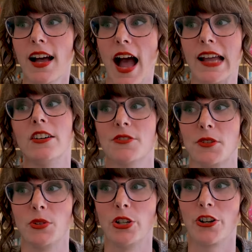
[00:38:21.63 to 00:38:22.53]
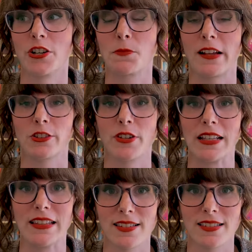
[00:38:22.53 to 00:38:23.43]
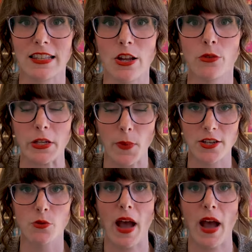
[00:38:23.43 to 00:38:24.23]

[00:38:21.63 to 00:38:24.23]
I also learned by learning this that the only way to